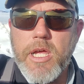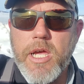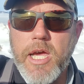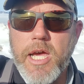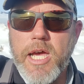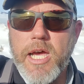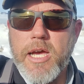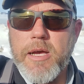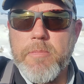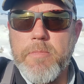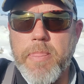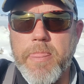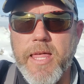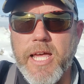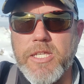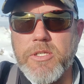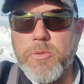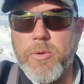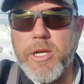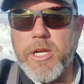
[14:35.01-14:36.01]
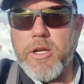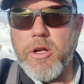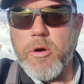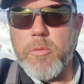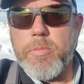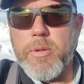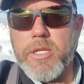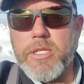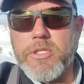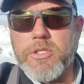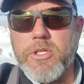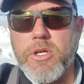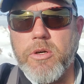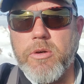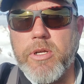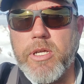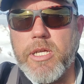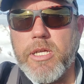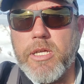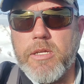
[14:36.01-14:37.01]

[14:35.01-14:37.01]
That's when it opened, so